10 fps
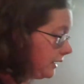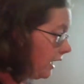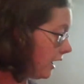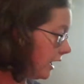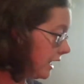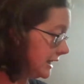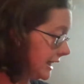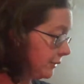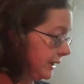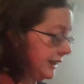Uh,
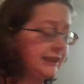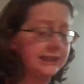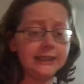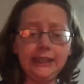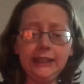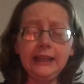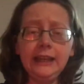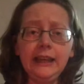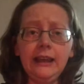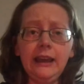they recently
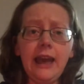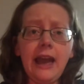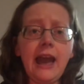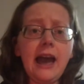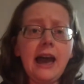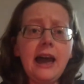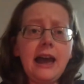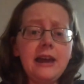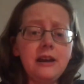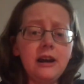
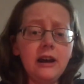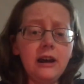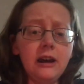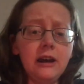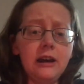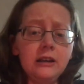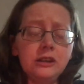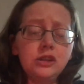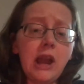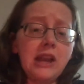had a
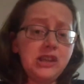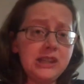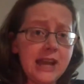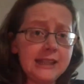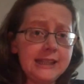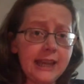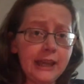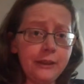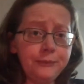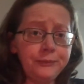scratch and dent
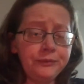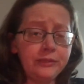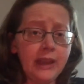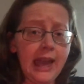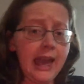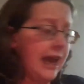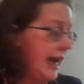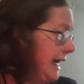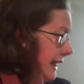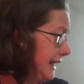sale
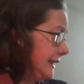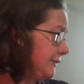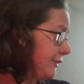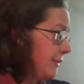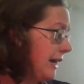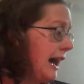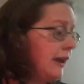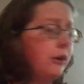and this is from that.